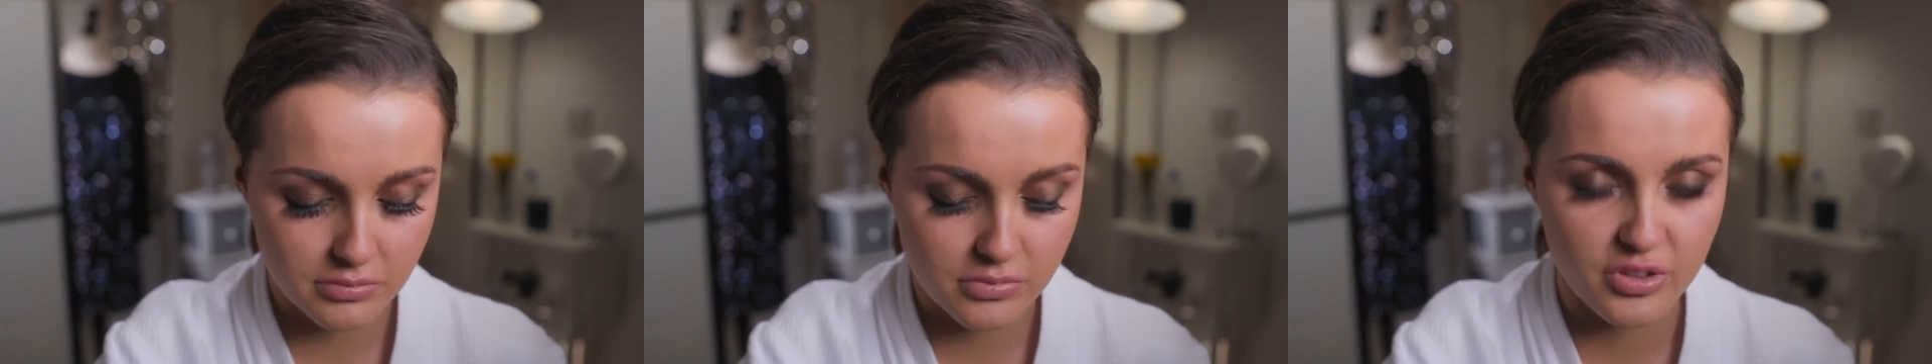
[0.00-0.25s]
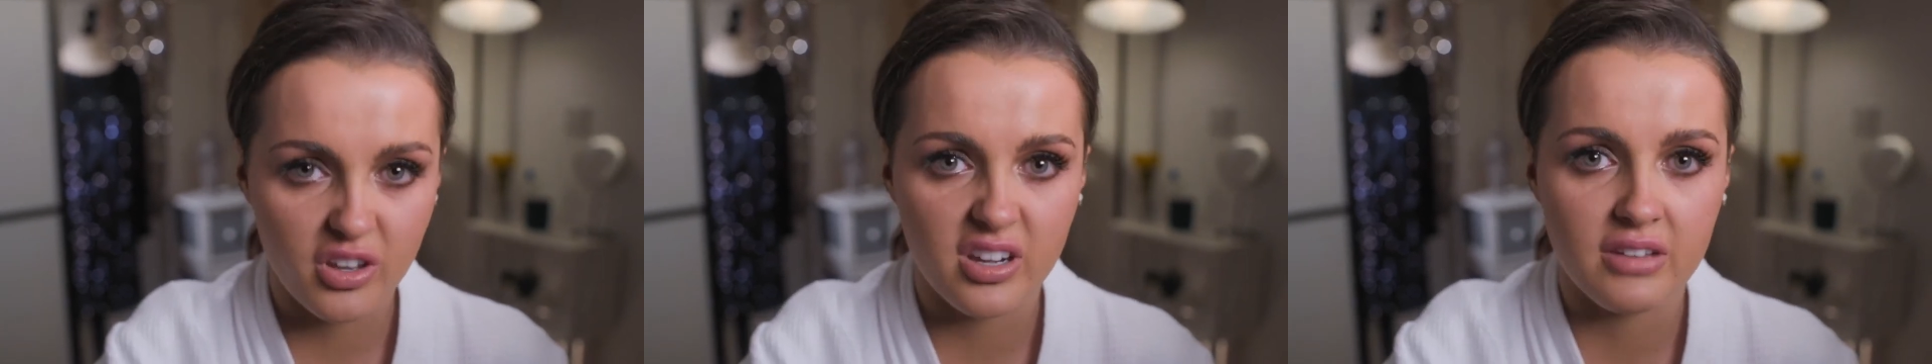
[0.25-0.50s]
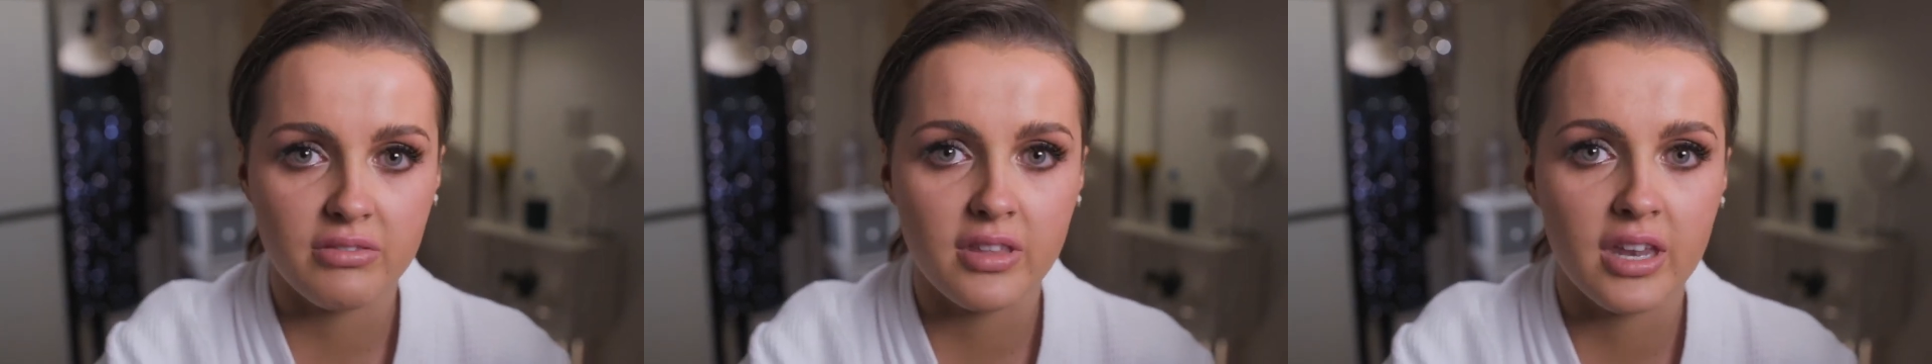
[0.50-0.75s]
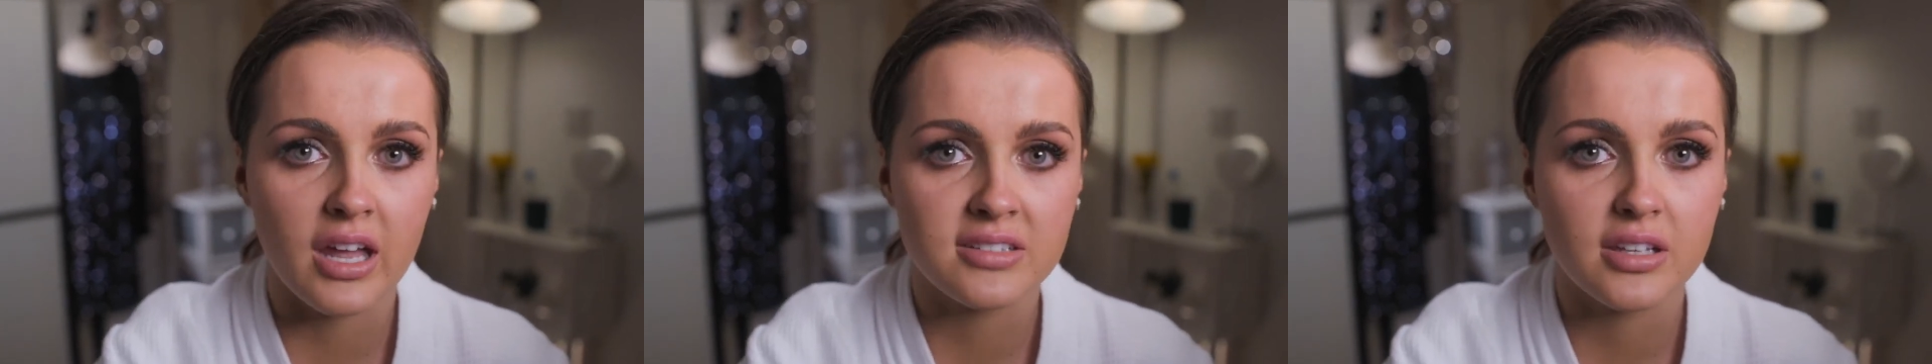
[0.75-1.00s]
without even
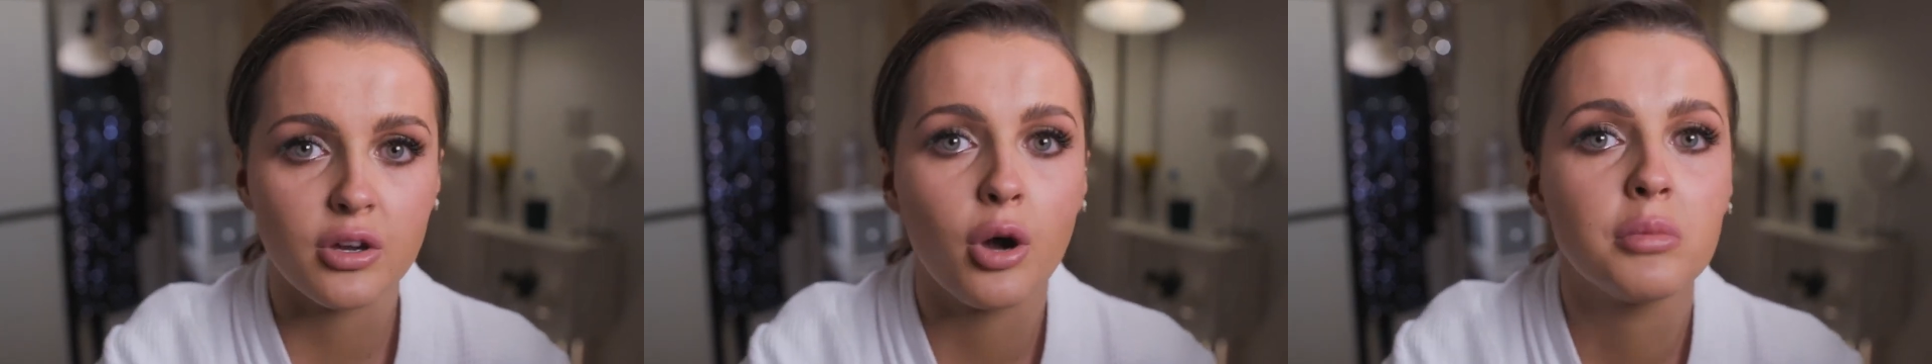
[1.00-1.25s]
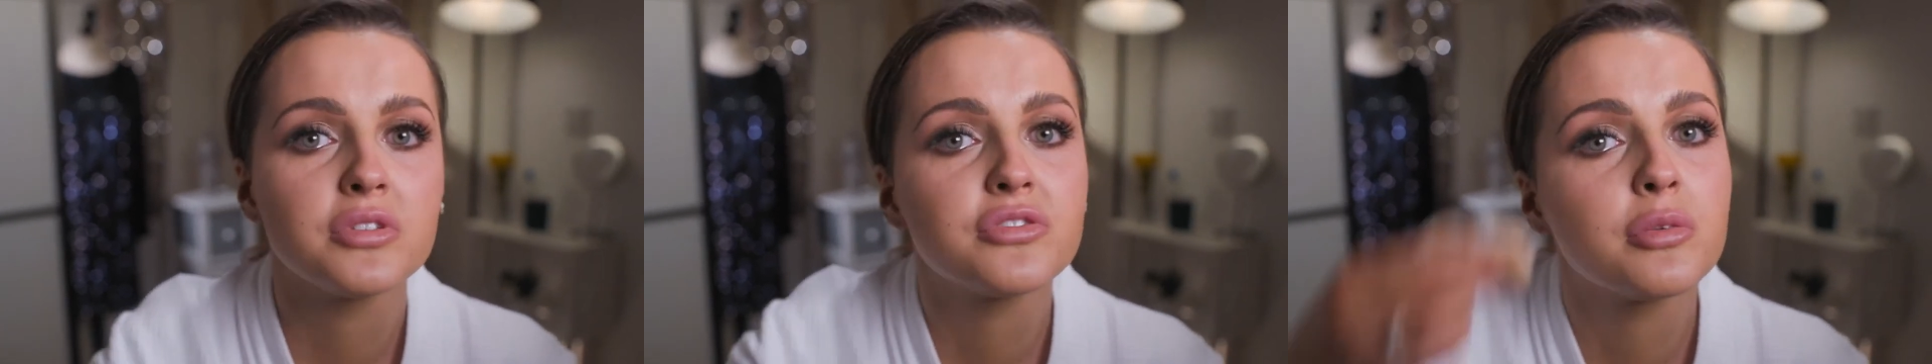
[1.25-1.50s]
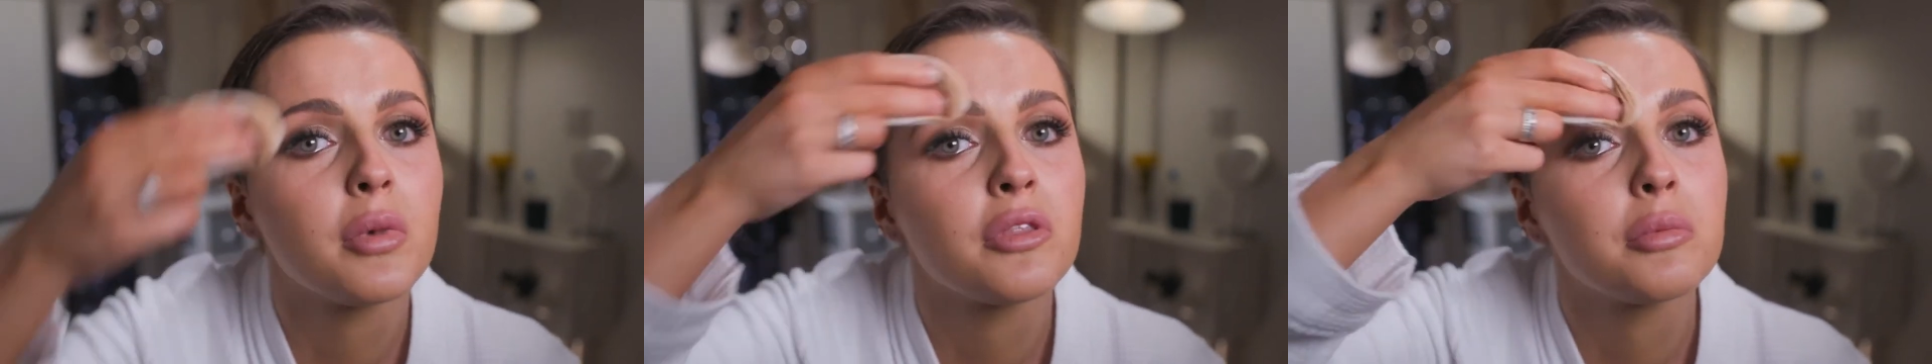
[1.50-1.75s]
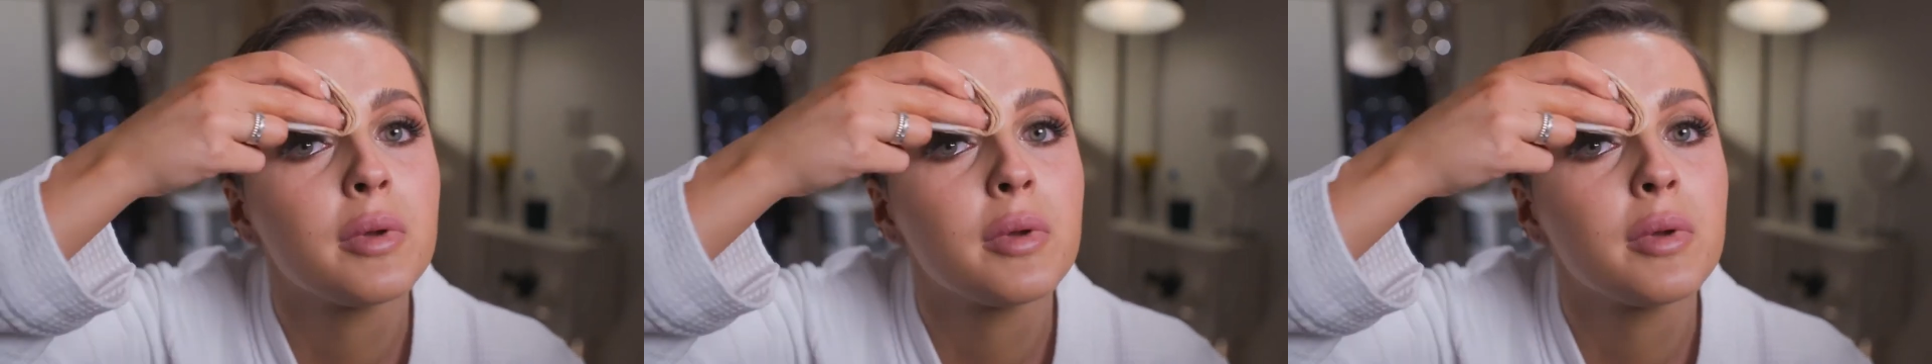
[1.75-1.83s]
the nasty comments from other